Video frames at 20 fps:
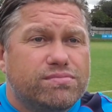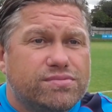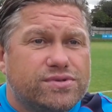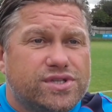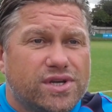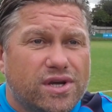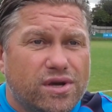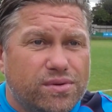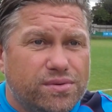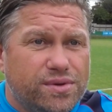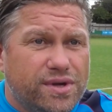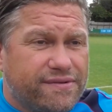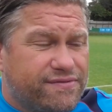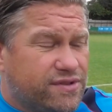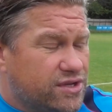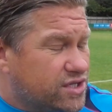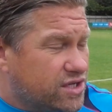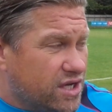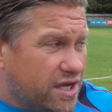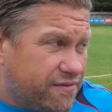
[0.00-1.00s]
So you have
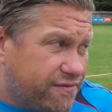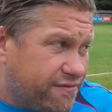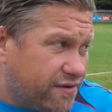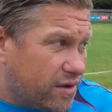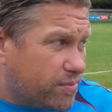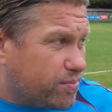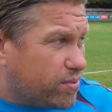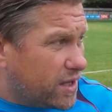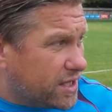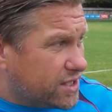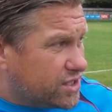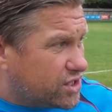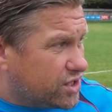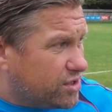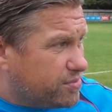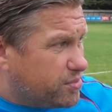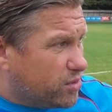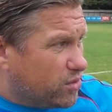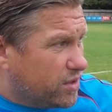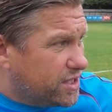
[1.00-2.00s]
to say fair play to
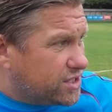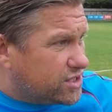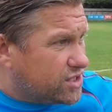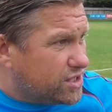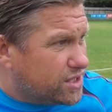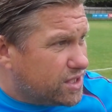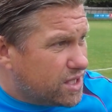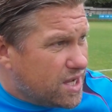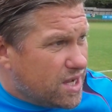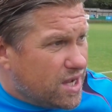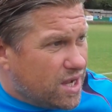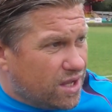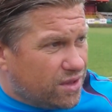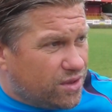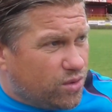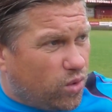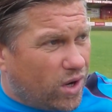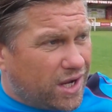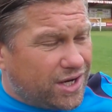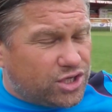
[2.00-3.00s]
the boys, and
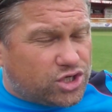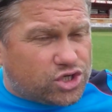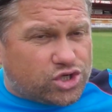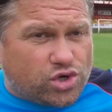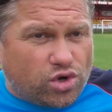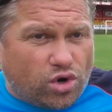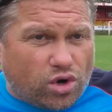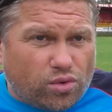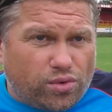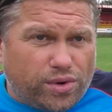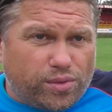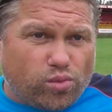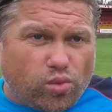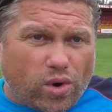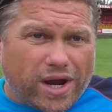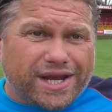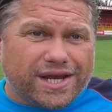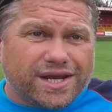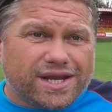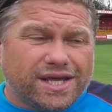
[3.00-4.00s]
the way the scoring
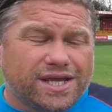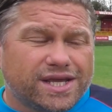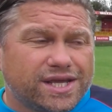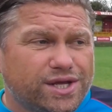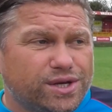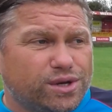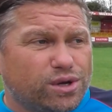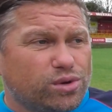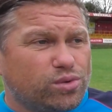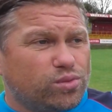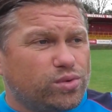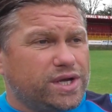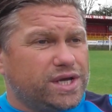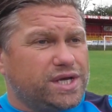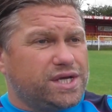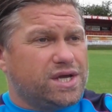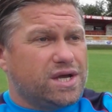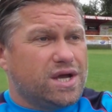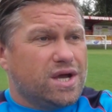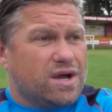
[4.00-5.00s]
went, you know,
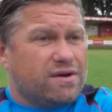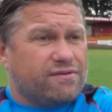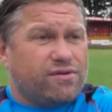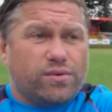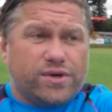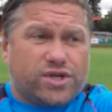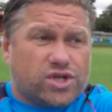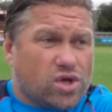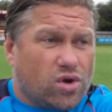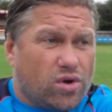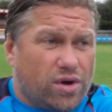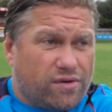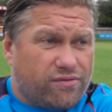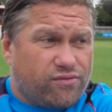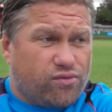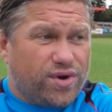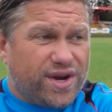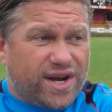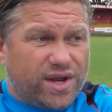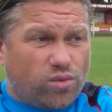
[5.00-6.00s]
we thought we started
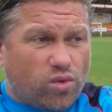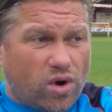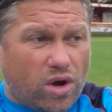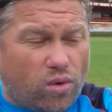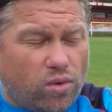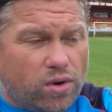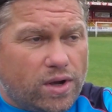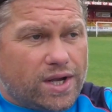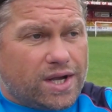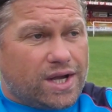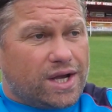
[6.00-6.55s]
off really well,